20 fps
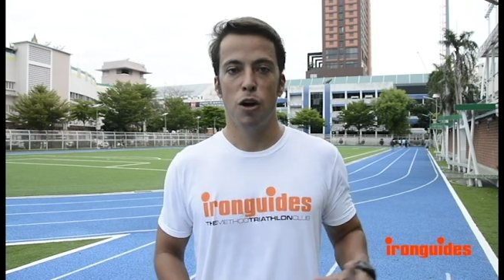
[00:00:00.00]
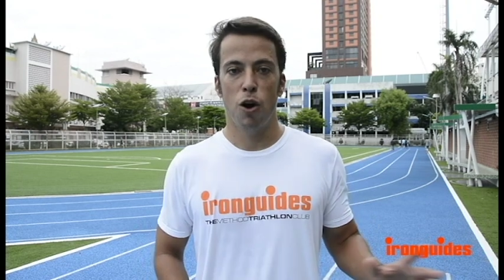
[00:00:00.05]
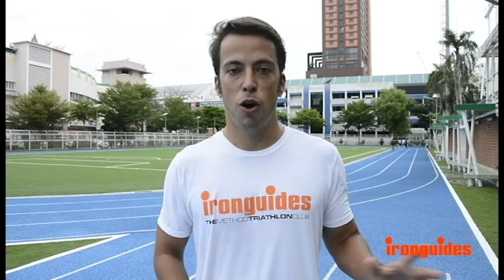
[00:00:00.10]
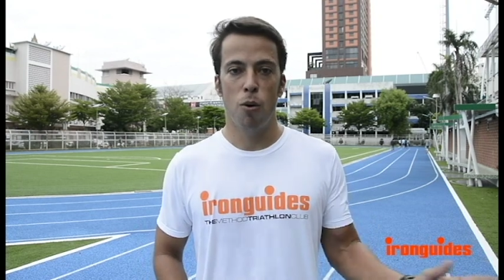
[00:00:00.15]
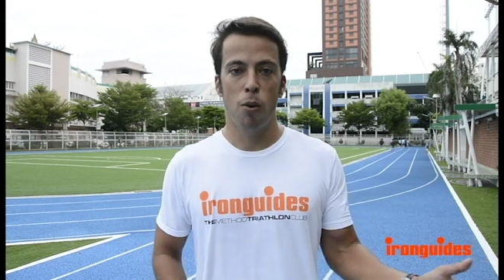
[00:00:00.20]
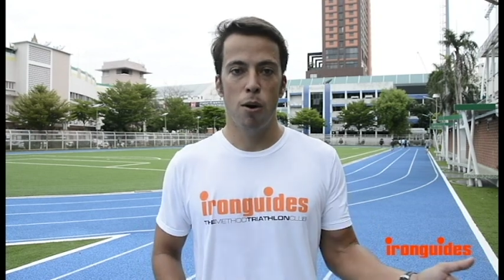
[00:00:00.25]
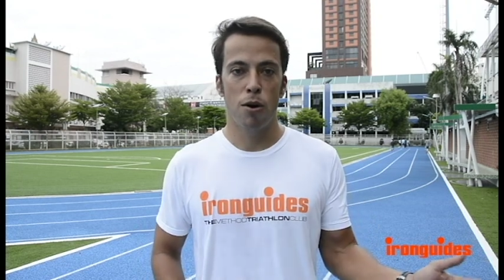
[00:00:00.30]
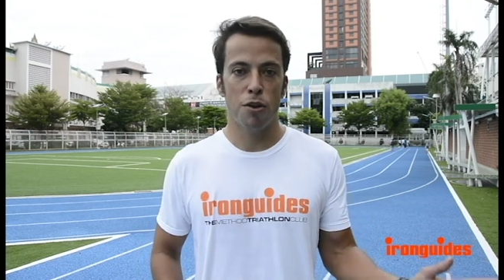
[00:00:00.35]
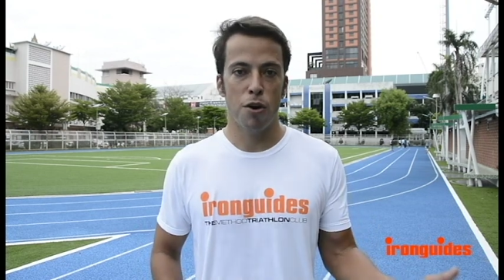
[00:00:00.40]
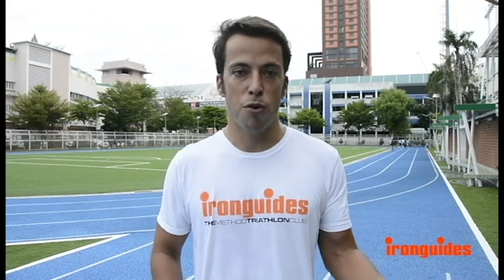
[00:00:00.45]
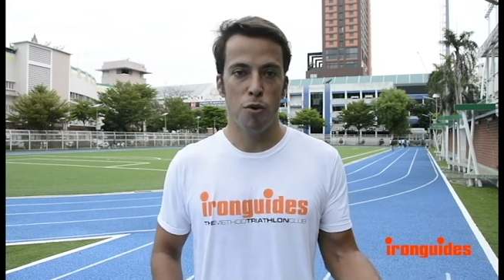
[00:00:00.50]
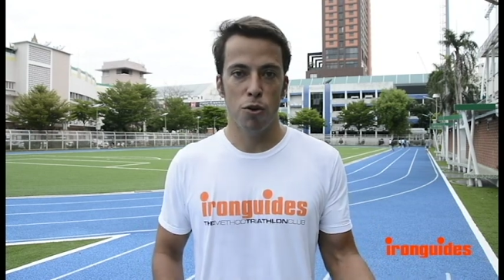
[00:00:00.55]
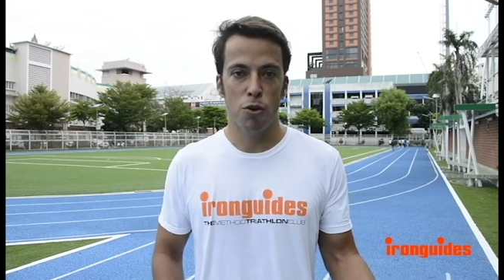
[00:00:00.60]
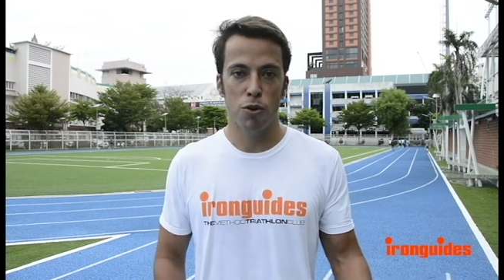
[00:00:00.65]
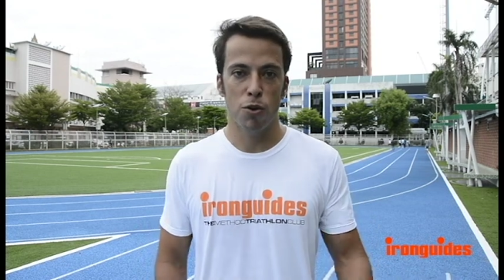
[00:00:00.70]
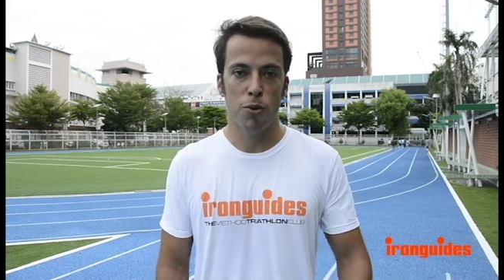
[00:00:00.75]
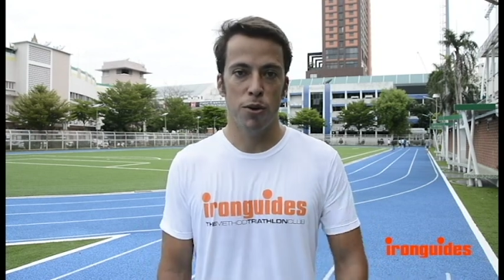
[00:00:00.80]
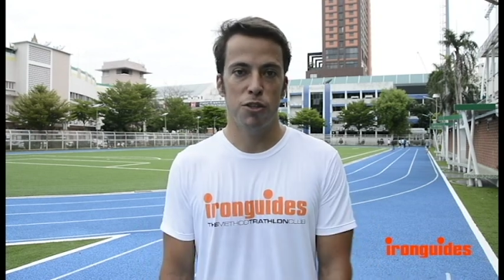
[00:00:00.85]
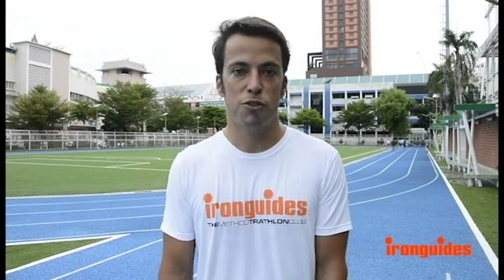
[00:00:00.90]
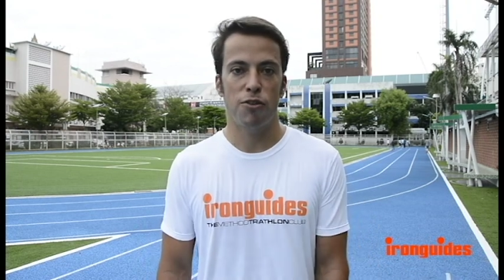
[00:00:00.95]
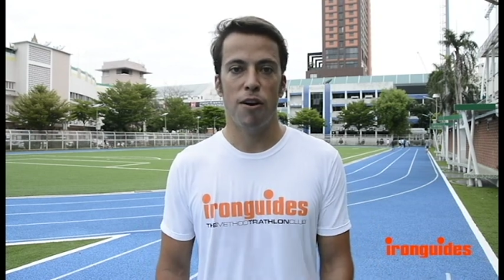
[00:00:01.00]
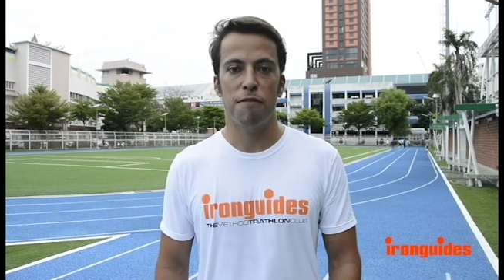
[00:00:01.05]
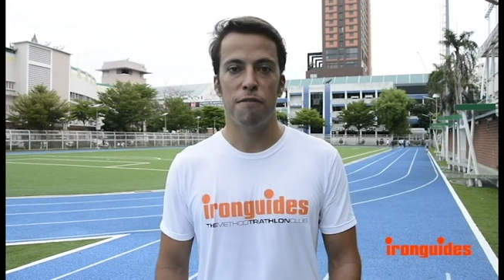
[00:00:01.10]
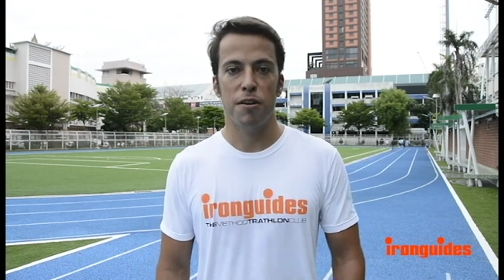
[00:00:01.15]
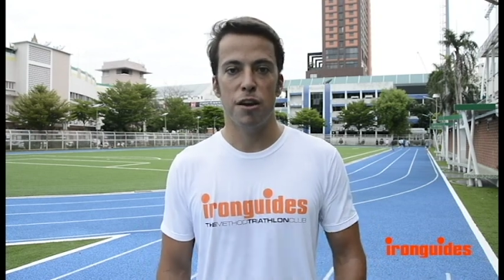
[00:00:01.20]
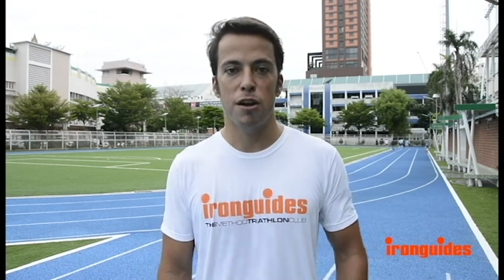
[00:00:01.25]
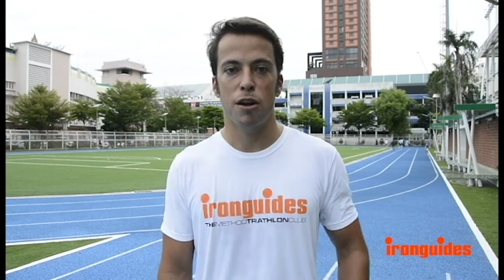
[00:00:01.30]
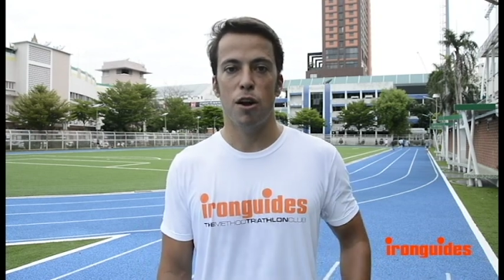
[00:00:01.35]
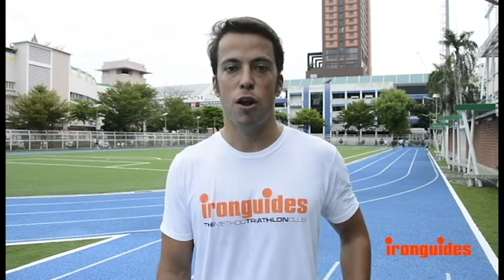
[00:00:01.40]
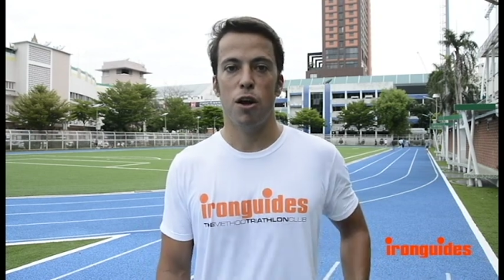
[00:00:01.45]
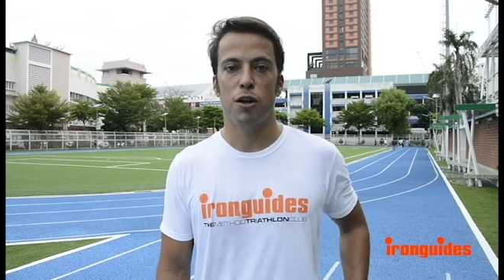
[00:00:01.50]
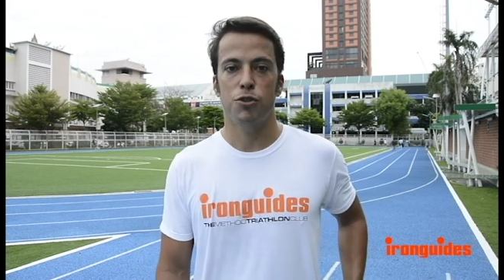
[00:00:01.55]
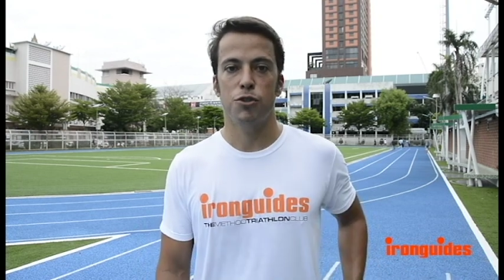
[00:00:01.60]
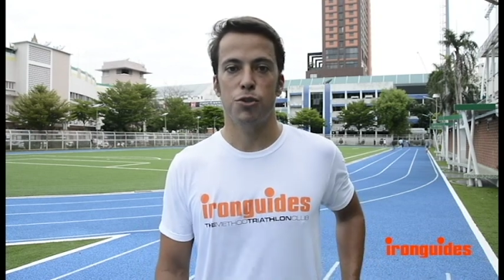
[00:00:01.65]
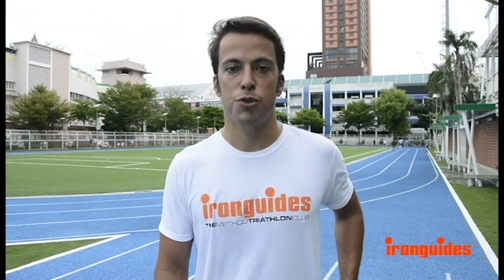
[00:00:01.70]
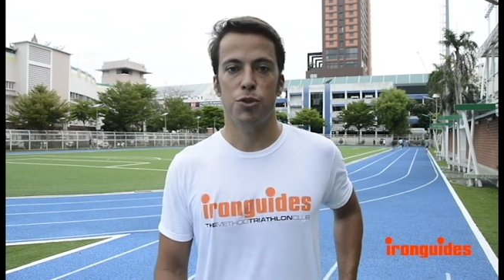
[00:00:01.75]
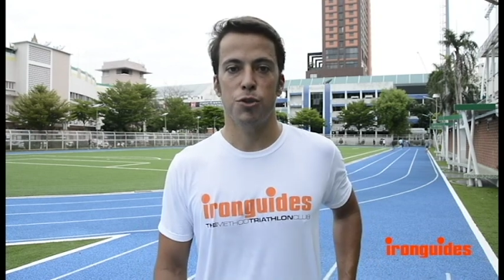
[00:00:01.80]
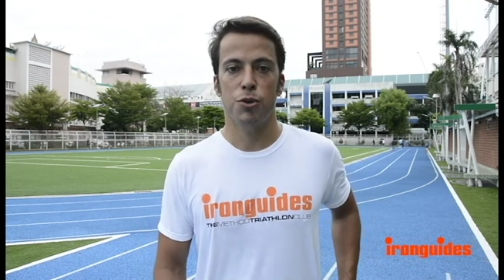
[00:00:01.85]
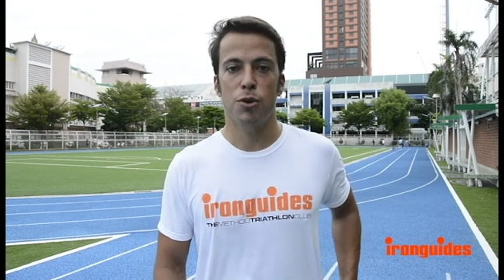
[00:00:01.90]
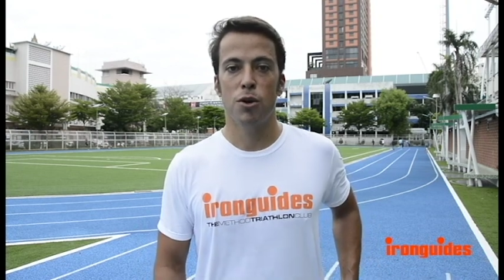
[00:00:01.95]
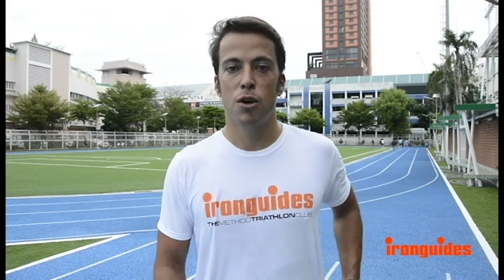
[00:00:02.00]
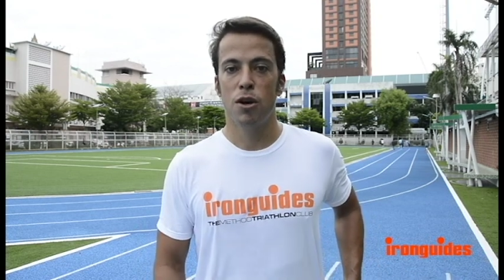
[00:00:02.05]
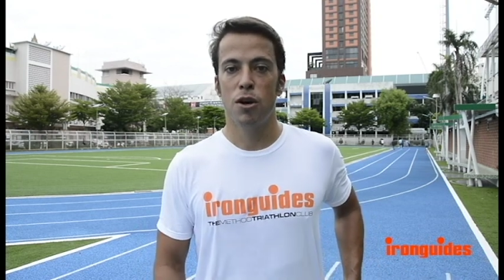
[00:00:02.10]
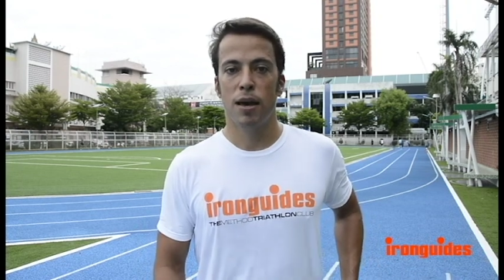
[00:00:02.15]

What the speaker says: who are on the road, who are traveling a lot to do.